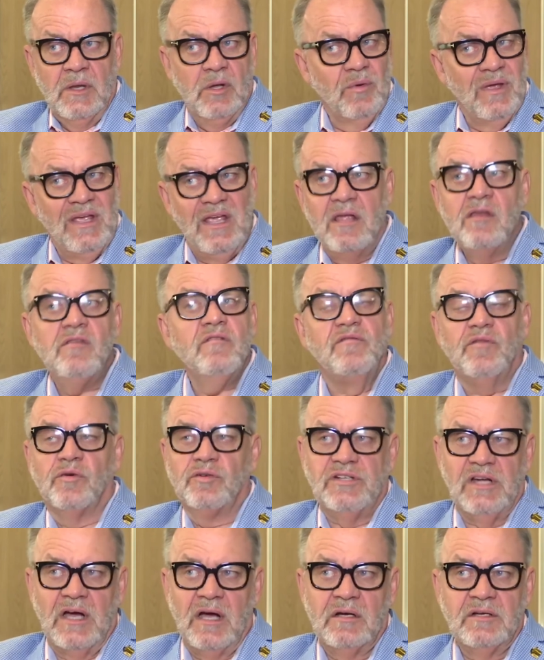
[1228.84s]
we're in for
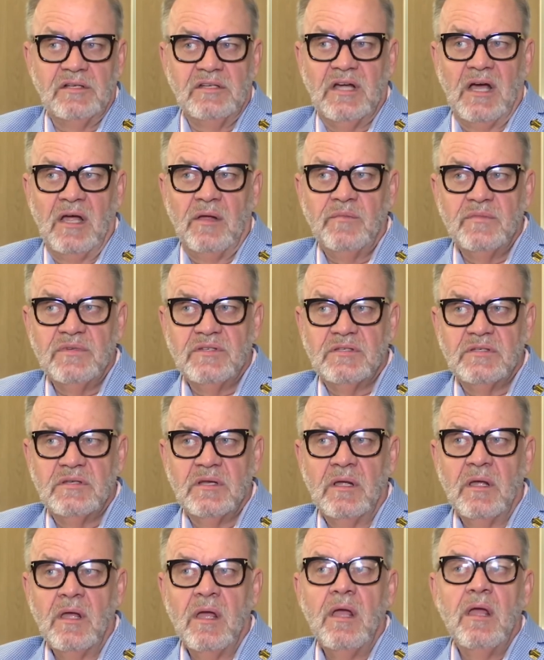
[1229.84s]
dark times.
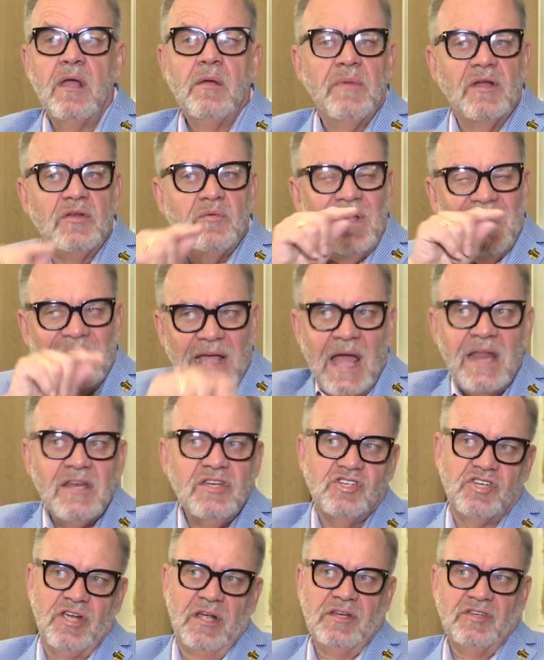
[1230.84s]
But we can
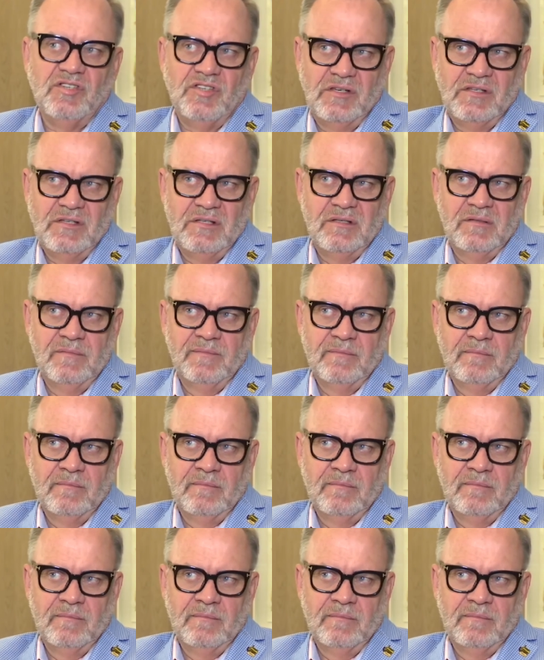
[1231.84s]
change it.